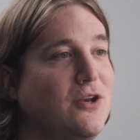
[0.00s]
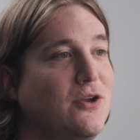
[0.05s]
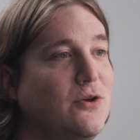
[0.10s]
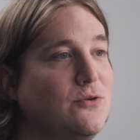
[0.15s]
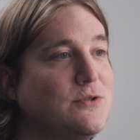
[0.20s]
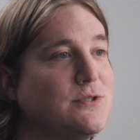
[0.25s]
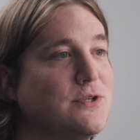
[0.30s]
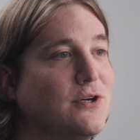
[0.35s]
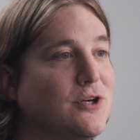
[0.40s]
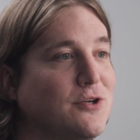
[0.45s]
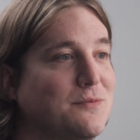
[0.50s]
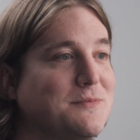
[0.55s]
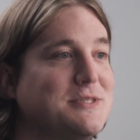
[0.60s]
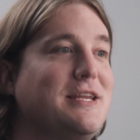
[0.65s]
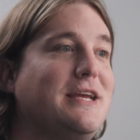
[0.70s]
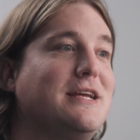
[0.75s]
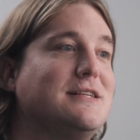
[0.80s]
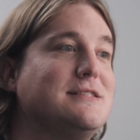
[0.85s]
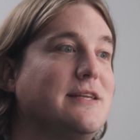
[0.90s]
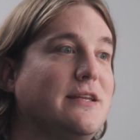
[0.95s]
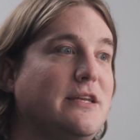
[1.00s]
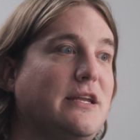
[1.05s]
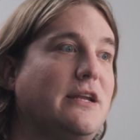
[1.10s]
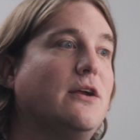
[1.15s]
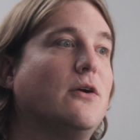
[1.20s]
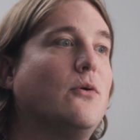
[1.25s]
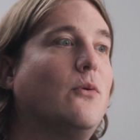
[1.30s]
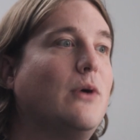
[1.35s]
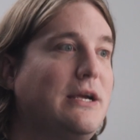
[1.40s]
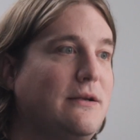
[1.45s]
circumstance that didn't
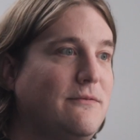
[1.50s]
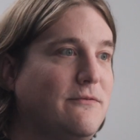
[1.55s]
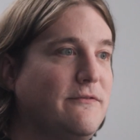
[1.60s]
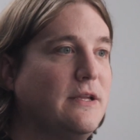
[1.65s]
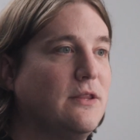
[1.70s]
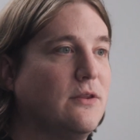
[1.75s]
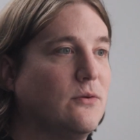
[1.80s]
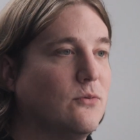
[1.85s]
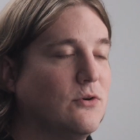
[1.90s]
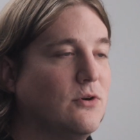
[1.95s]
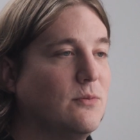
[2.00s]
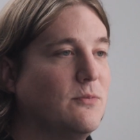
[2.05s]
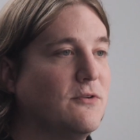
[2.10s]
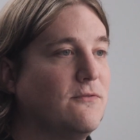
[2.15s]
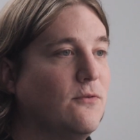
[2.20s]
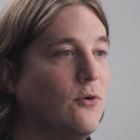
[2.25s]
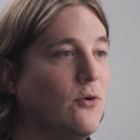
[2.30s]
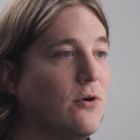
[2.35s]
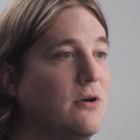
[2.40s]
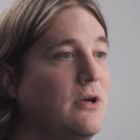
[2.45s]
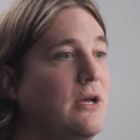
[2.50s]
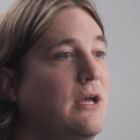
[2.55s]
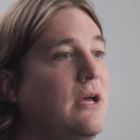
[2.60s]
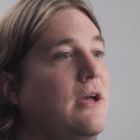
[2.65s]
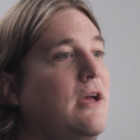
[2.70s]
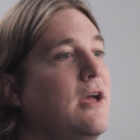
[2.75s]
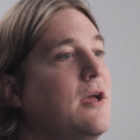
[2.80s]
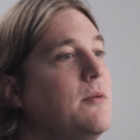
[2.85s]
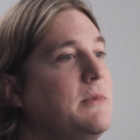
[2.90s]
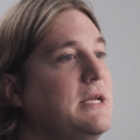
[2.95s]
quite fit the rule before
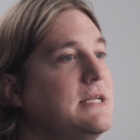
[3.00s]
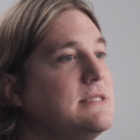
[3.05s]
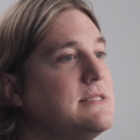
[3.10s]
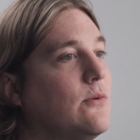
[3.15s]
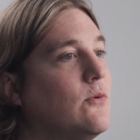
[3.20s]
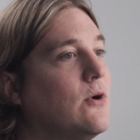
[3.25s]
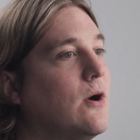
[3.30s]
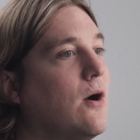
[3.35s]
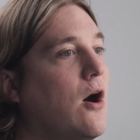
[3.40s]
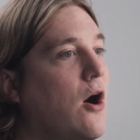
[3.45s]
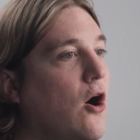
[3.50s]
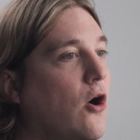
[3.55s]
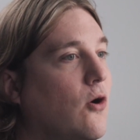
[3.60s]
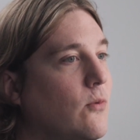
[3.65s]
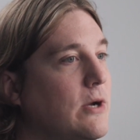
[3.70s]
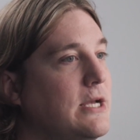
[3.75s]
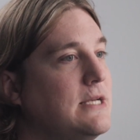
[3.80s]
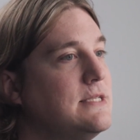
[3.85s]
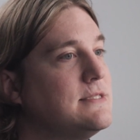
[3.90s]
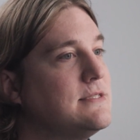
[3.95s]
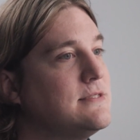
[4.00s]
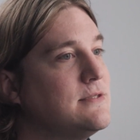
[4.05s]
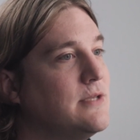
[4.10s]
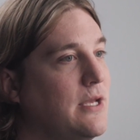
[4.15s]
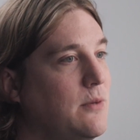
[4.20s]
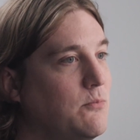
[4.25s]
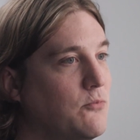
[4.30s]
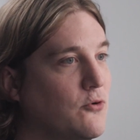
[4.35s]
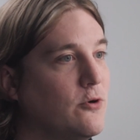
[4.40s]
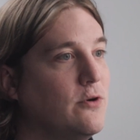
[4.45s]
means that we're always
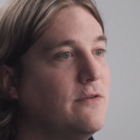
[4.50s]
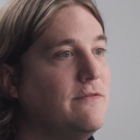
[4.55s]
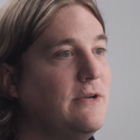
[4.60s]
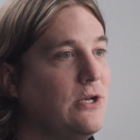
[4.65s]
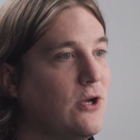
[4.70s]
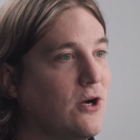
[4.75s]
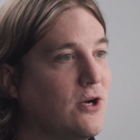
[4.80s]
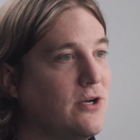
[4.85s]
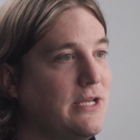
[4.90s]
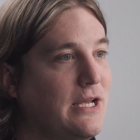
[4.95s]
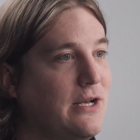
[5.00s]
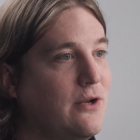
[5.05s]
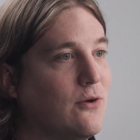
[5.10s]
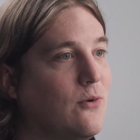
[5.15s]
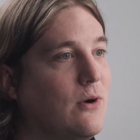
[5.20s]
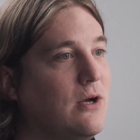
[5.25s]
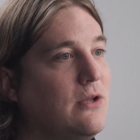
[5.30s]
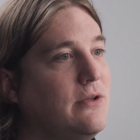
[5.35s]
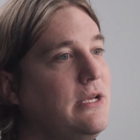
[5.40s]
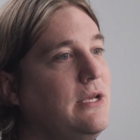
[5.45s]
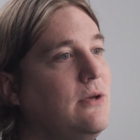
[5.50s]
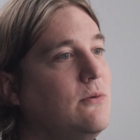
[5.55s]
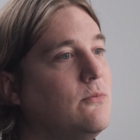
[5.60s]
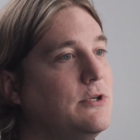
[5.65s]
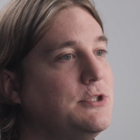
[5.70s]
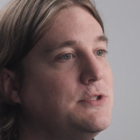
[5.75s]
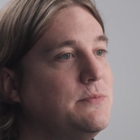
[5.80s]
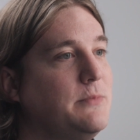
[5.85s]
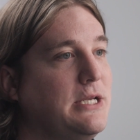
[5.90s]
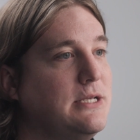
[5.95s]
improving our data quality,
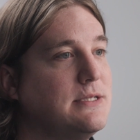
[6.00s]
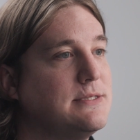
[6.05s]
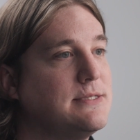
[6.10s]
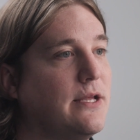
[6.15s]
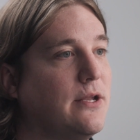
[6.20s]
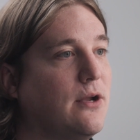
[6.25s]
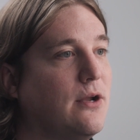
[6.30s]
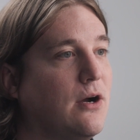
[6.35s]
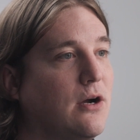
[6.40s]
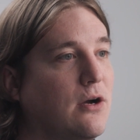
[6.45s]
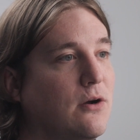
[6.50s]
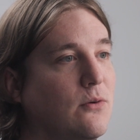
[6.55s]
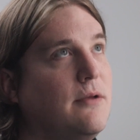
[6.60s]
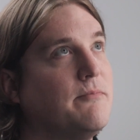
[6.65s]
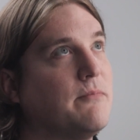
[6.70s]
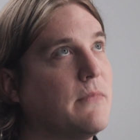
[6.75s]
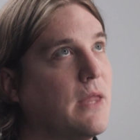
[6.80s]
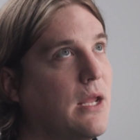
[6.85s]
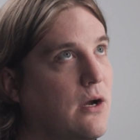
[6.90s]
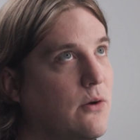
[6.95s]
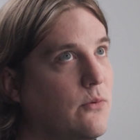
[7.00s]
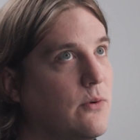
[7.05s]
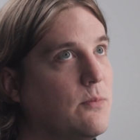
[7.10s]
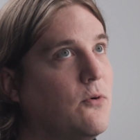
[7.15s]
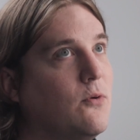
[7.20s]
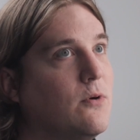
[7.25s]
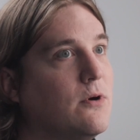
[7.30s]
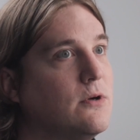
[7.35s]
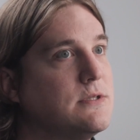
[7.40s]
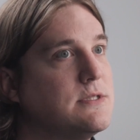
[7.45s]
which means that our
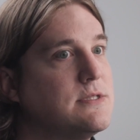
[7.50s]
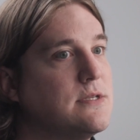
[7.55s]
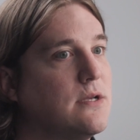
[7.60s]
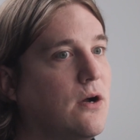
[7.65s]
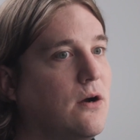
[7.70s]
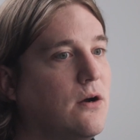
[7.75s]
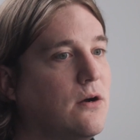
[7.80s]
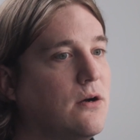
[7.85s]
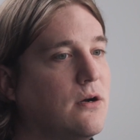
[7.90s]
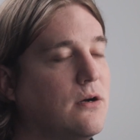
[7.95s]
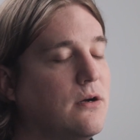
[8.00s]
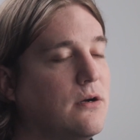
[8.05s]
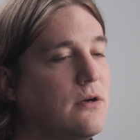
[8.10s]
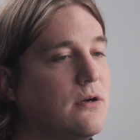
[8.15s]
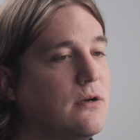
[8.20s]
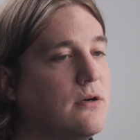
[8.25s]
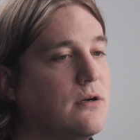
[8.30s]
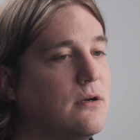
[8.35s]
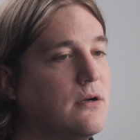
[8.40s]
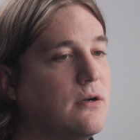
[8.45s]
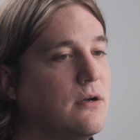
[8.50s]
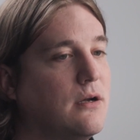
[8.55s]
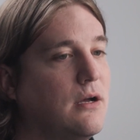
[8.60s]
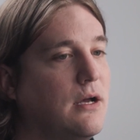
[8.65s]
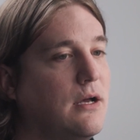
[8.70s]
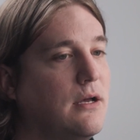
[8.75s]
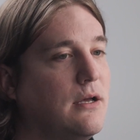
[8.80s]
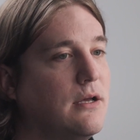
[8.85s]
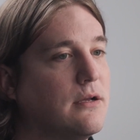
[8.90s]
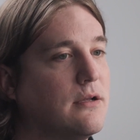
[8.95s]
reports are
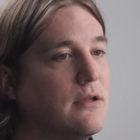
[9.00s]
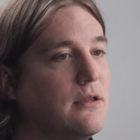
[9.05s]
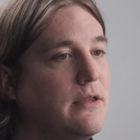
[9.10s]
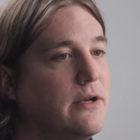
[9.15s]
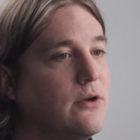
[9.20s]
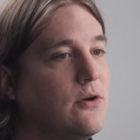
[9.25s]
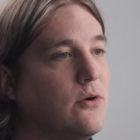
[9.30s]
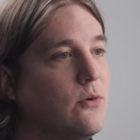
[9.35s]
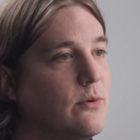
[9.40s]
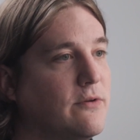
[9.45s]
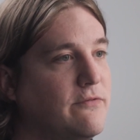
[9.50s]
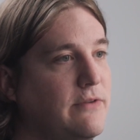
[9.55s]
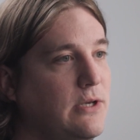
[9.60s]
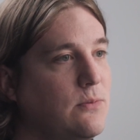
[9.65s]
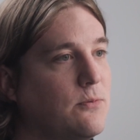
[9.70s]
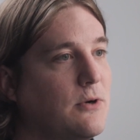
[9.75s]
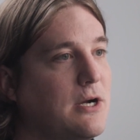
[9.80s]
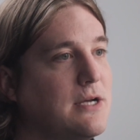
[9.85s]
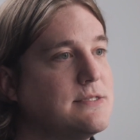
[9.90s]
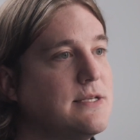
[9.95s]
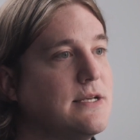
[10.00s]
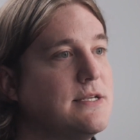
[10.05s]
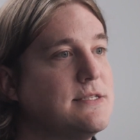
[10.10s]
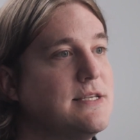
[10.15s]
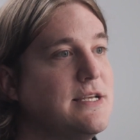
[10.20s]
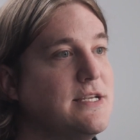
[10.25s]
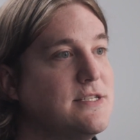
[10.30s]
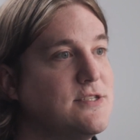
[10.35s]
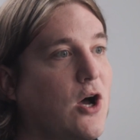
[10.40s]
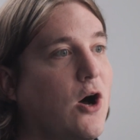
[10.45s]
clinical review process
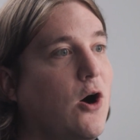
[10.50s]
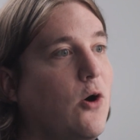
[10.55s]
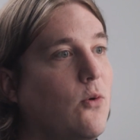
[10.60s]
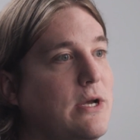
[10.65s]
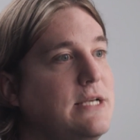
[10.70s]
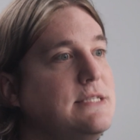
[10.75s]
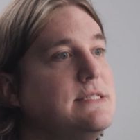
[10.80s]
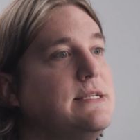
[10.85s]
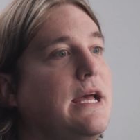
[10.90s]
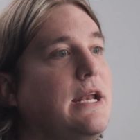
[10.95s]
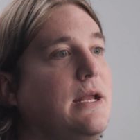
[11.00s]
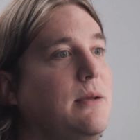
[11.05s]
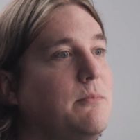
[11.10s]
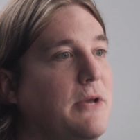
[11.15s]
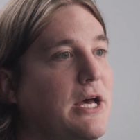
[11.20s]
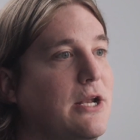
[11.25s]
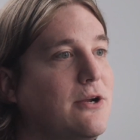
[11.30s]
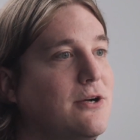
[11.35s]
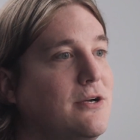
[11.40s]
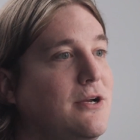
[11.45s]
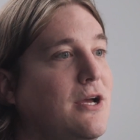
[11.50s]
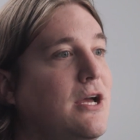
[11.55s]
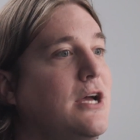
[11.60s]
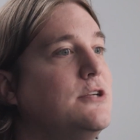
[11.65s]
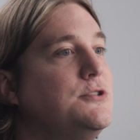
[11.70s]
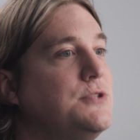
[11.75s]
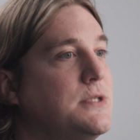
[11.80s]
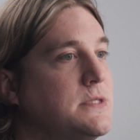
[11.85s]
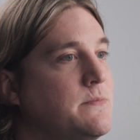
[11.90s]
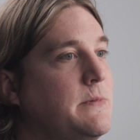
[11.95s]
is always getting better
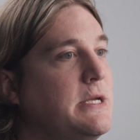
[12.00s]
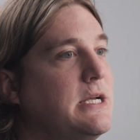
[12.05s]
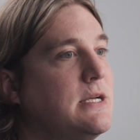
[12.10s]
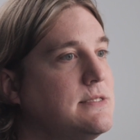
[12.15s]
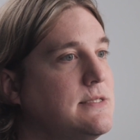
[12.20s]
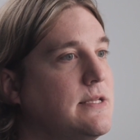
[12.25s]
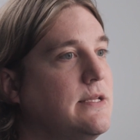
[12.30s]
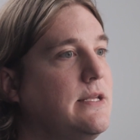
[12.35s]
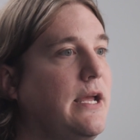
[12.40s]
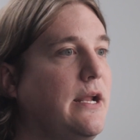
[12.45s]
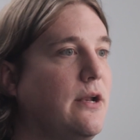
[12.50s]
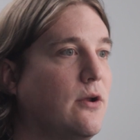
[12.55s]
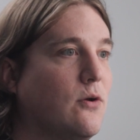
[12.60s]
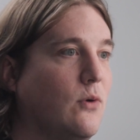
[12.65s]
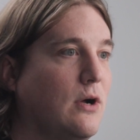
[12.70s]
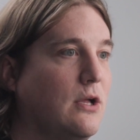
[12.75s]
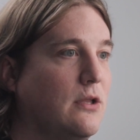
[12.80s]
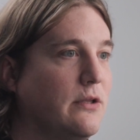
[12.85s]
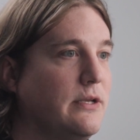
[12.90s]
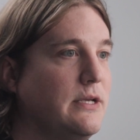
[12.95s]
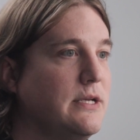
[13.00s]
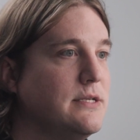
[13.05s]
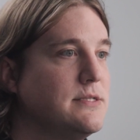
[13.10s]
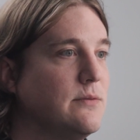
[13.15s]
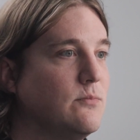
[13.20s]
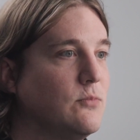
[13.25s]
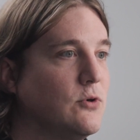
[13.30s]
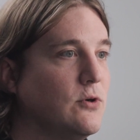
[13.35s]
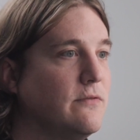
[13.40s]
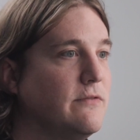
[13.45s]
just because the data quality is
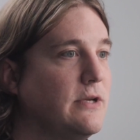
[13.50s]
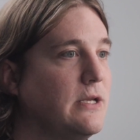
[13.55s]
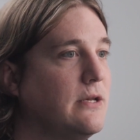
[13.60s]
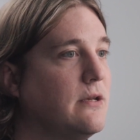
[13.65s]
improving.